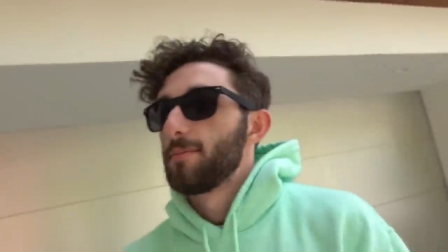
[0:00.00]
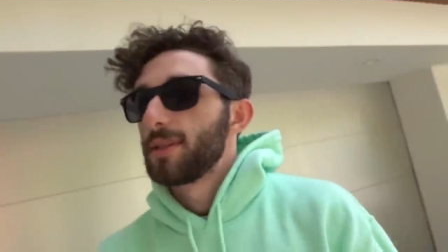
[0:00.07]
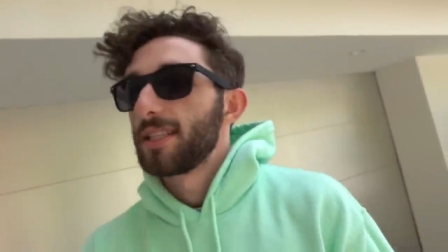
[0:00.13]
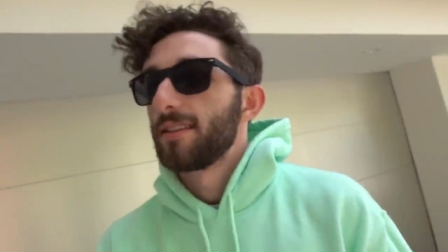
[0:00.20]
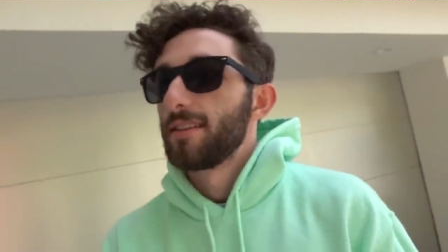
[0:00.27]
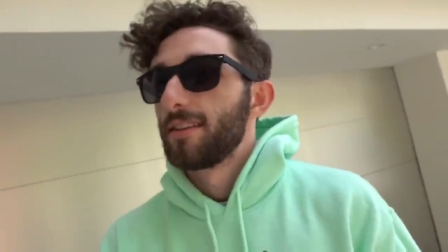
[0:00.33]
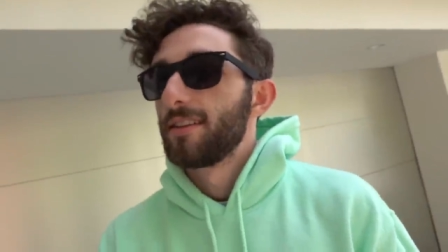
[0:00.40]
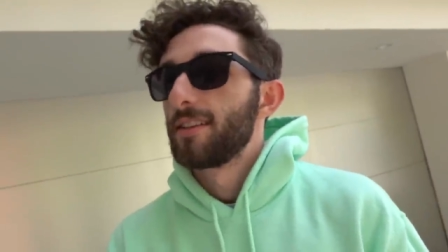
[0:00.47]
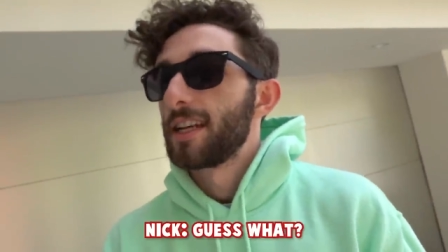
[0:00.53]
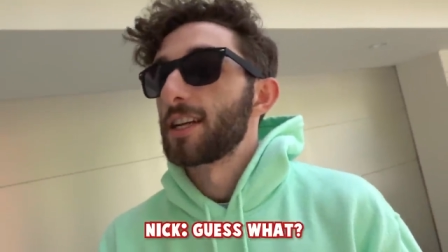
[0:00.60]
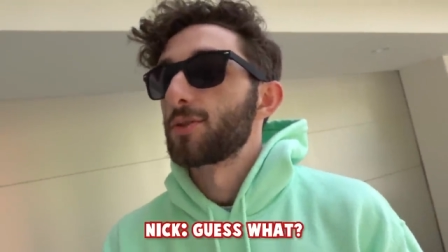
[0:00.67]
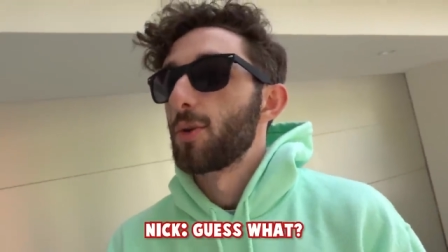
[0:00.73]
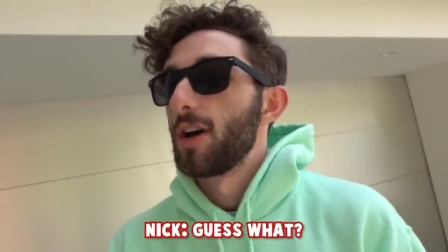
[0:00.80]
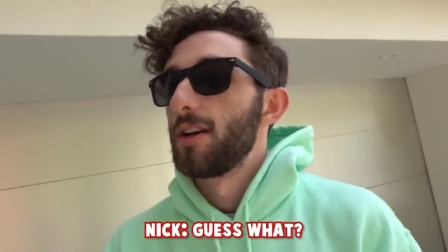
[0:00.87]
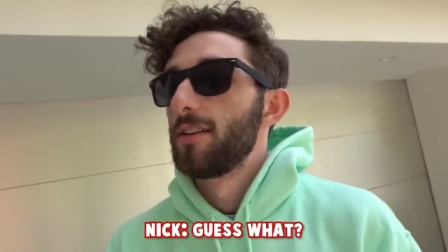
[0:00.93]
psst.
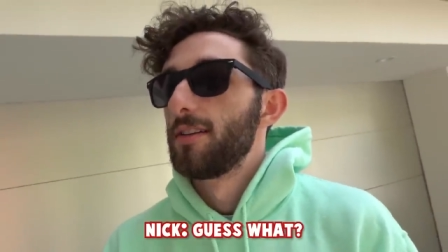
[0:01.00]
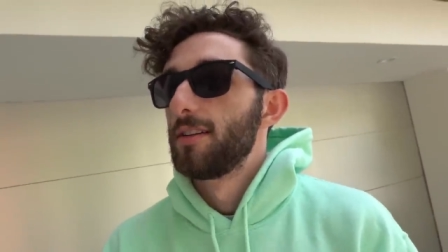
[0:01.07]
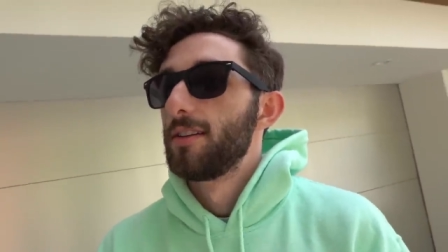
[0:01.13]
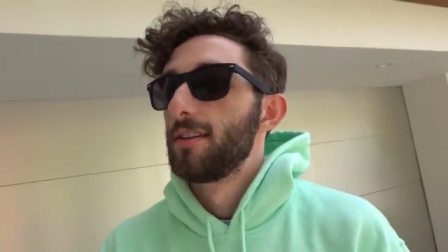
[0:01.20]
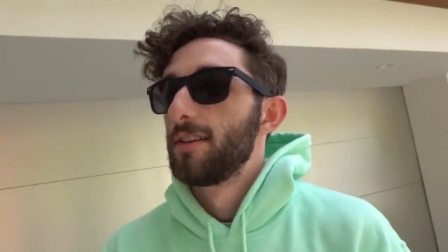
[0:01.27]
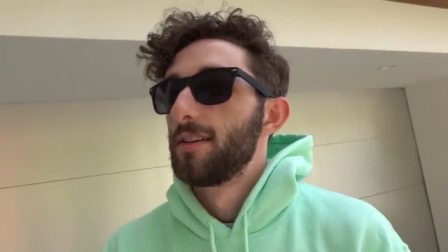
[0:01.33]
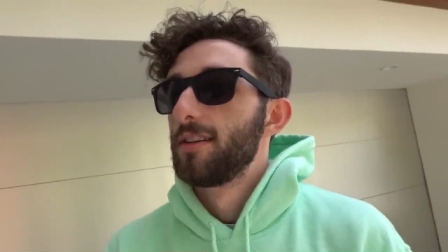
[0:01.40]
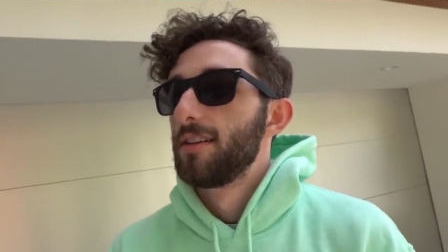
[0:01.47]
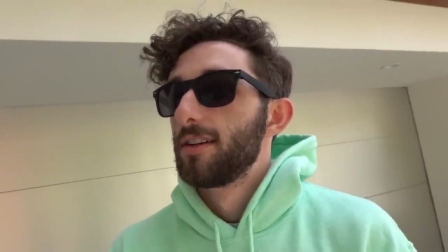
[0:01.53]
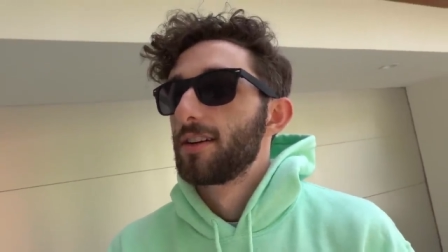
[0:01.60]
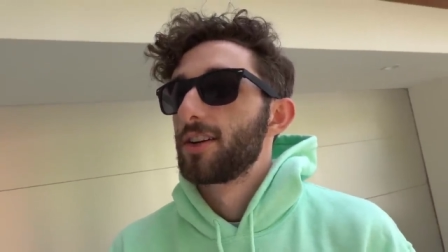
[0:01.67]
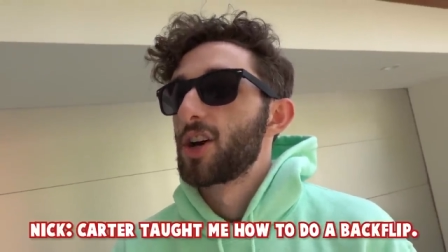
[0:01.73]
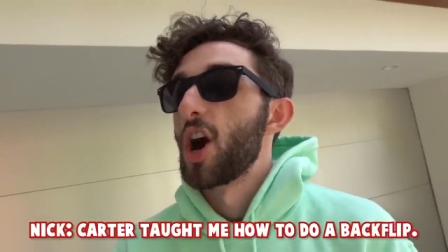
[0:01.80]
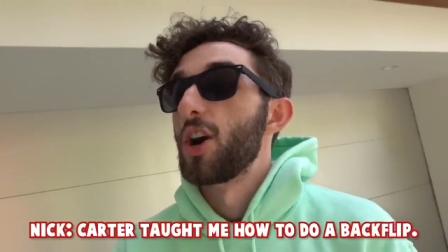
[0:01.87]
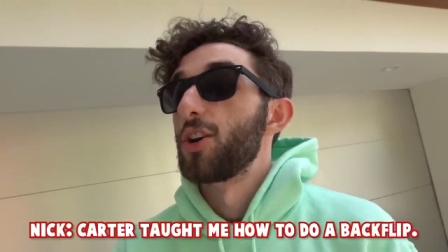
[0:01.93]
Guess what? What?
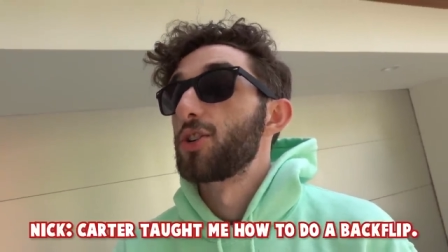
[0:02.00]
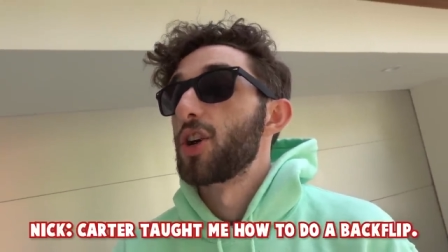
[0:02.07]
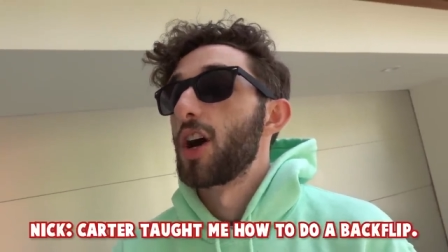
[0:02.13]
Carter